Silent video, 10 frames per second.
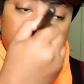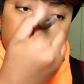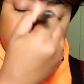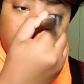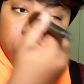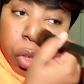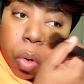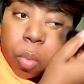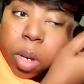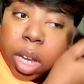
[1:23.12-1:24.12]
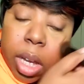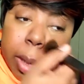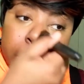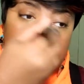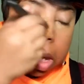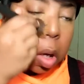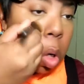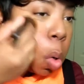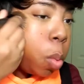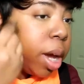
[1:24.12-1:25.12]
This is just a really
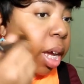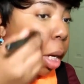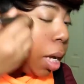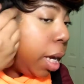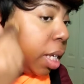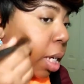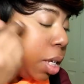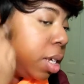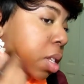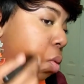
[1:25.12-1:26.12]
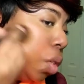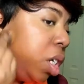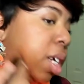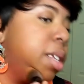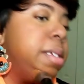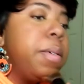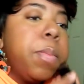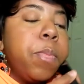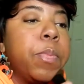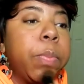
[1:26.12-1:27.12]
quick and easy solution
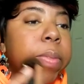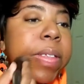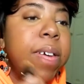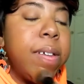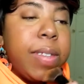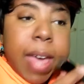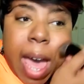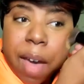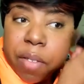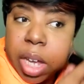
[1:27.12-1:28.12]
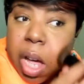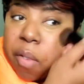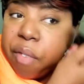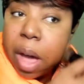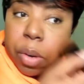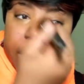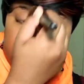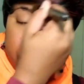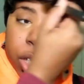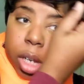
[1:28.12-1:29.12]
to having a
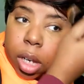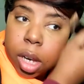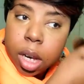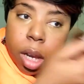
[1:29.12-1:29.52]
foundation.